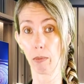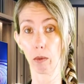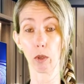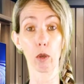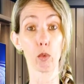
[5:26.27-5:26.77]

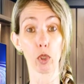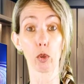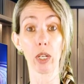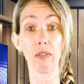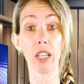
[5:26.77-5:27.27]

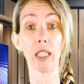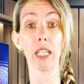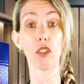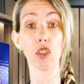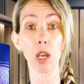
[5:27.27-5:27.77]
retrieving
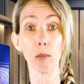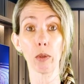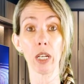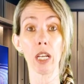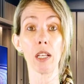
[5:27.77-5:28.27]
lead
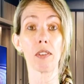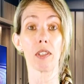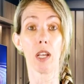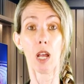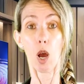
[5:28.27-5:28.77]
summaries,
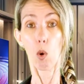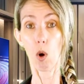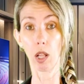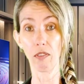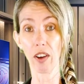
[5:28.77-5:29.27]

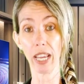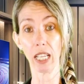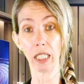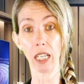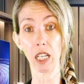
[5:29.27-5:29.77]

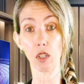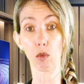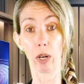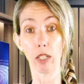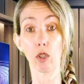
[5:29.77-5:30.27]
qualifying leads,
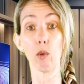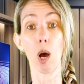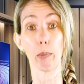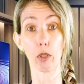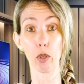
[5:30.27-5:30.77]
right, to
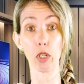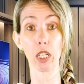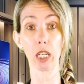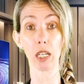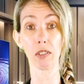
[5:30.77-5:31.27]

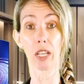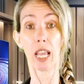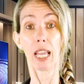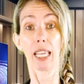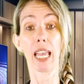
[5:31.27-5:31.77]
opportunities,
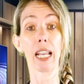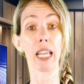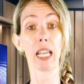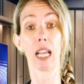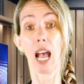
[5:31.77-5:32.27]

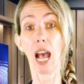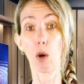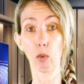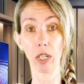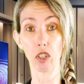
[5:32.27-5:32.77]
getting
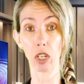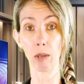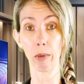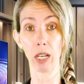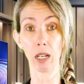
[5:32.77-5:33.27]
outreach
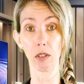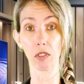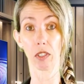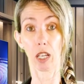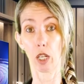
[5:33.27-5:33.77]

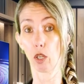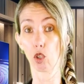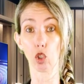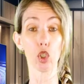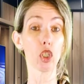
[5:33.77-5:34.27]
emails,
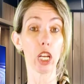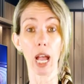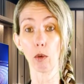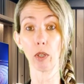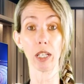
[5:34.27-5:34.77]
searching
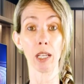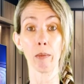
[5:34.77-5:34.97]
outreach